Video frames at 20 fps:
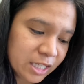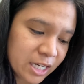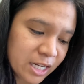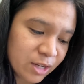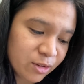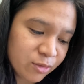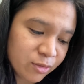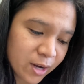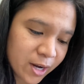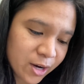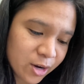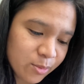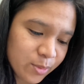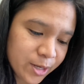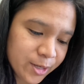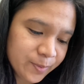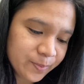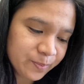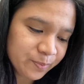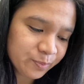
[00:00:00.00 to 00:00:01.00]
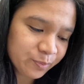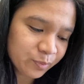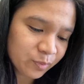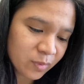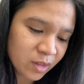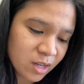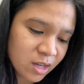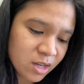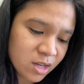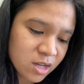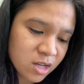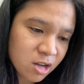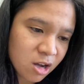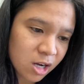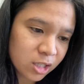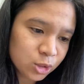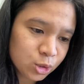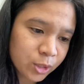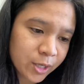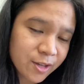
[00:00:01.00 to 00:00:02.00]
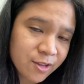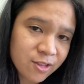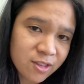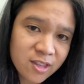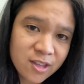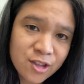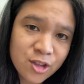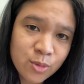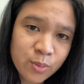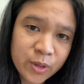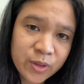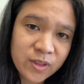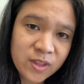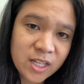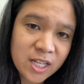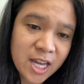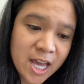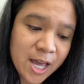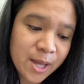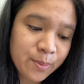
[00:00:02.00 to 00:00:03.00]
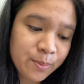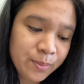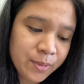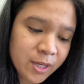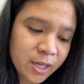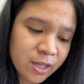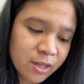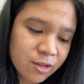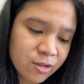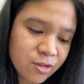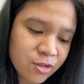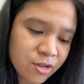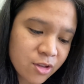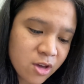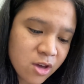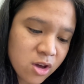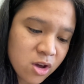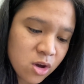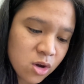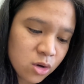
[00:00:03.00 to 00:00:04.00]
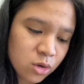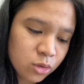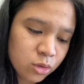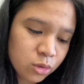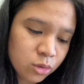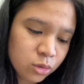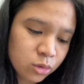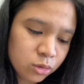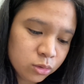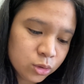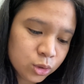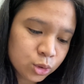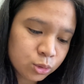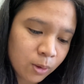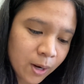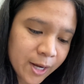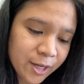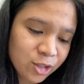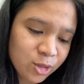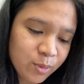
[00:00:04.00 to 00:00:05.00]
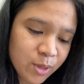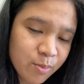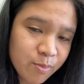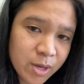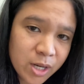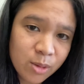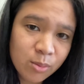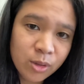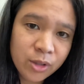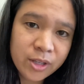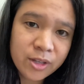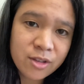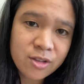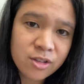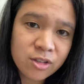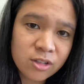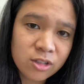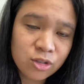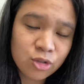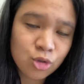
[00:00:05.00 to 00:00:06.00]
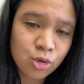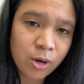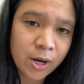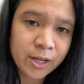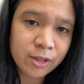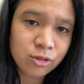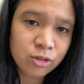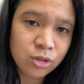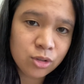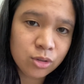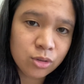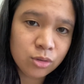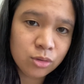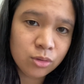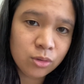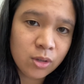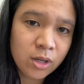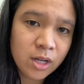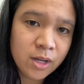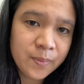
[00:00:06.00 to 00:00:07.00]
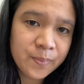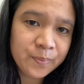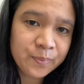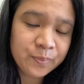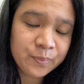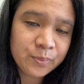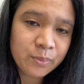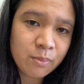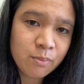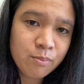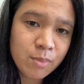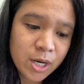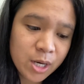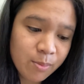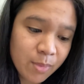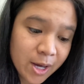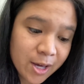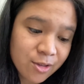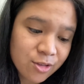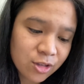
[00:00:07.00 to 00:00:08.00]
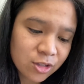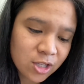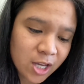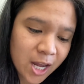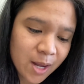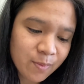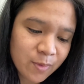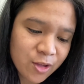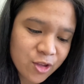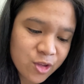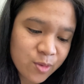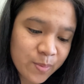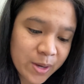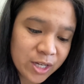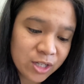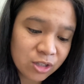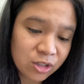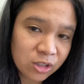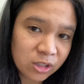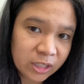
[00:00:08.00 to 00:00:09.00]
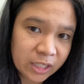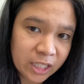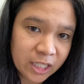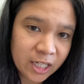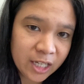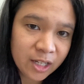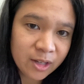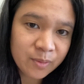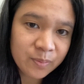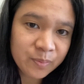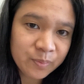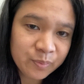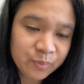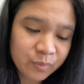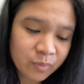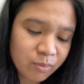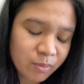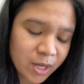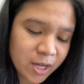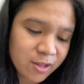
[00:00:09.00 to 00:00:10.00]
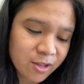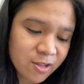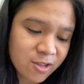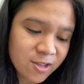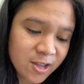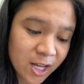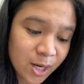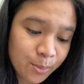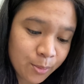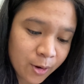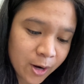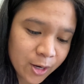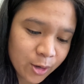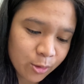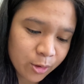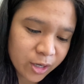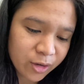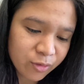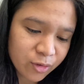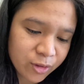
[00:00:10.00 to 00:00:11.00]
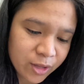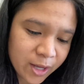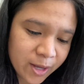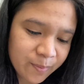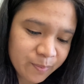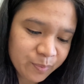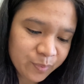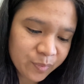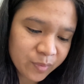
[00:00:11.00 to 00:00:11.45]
environment. Contrast this with the NPs, who try to be minimalist, to try to minimize the time they spend cleaning because it's not a priority for them.